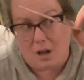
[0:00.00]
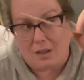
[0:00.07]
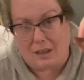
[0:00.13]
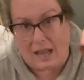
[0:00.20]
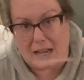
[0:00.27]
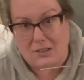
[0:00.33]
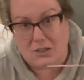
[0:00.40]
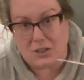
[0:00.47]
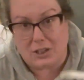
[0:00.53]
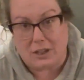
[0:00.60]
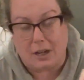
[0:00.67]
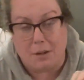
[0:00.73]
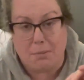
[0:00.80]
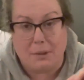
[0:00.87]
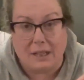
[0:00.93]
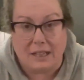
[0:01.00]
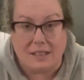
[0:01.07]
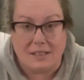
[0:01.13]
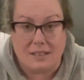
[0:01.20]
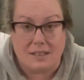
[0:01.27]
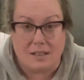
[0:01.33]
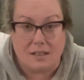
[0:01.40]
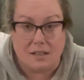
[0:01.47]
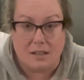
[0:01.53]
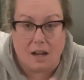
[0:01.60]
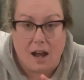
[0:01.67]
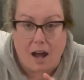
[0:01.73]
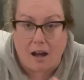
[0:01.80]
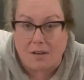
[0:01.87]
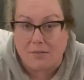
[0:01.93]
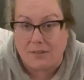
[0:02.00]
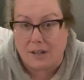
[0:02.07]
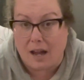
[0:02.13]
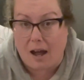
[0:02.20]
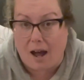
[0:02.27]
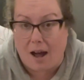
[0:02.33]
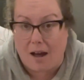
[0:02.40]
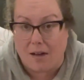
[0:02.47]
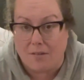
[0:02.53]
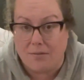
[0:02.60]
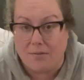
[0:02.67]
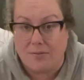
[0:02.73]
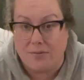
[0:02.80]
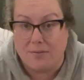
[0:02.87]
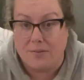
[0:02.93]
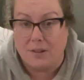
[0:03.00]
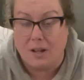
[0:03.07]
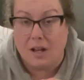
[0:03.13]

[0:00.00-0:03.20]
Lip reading: Last year I planted half and half